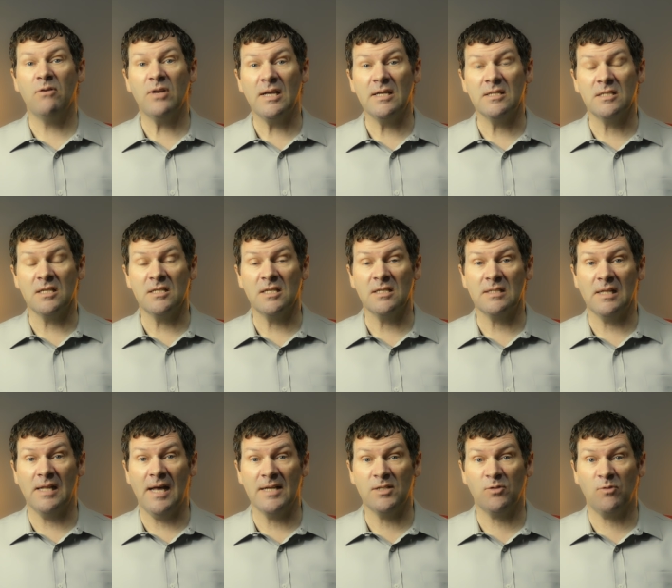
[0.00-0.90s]
it is. This is the
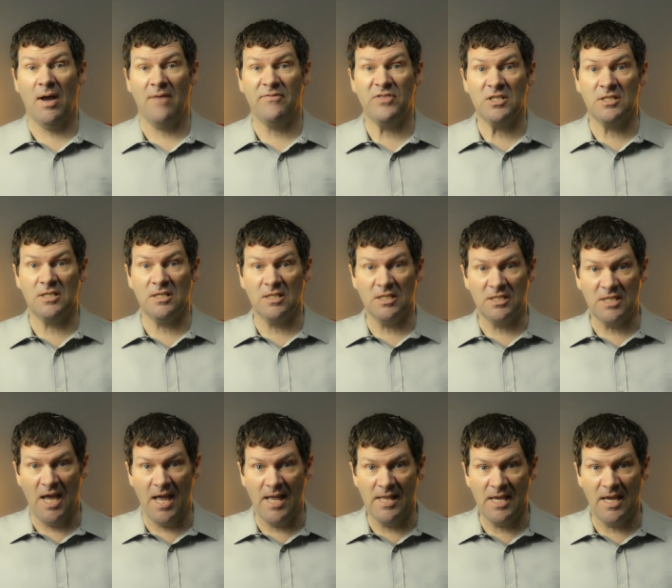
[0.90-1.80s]
last graph. This is the
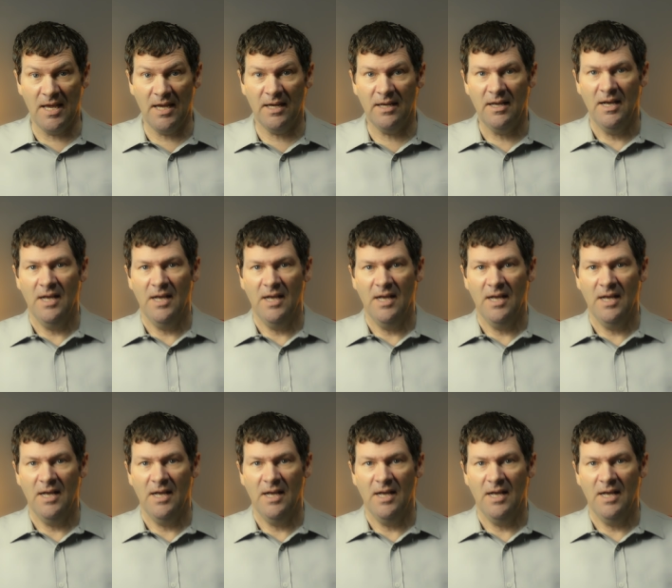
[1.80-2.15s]
10-year.